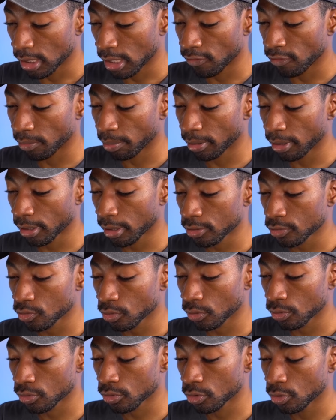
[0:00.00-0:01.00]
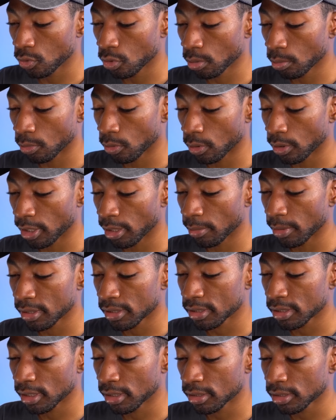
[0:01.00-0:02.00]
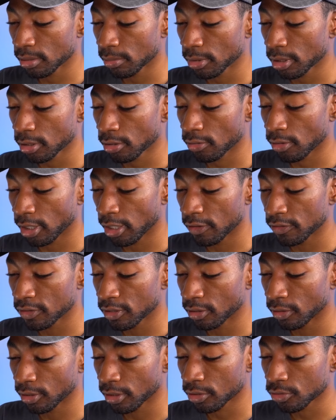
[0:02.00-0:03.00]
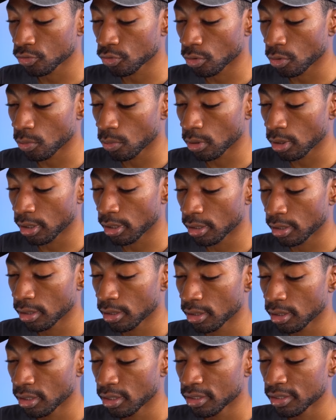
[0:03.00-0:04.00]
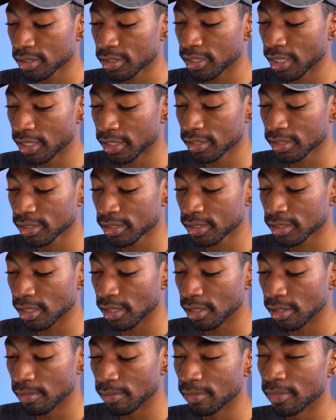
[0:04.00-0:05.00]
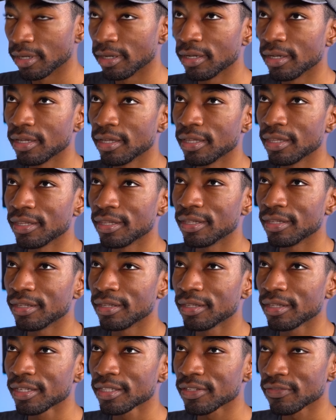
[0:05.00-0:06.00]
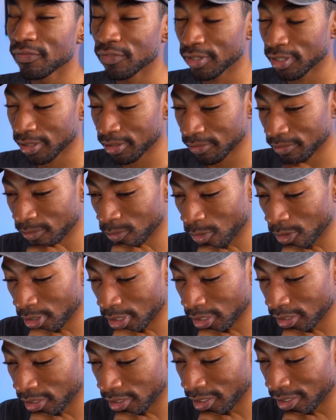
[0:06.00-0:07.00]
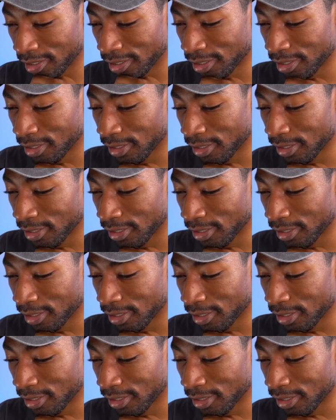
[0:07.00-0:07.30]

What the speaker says: If a player controls 2 or more, they must send some to the grave if they only control 1. Send some. That's a funny wording there.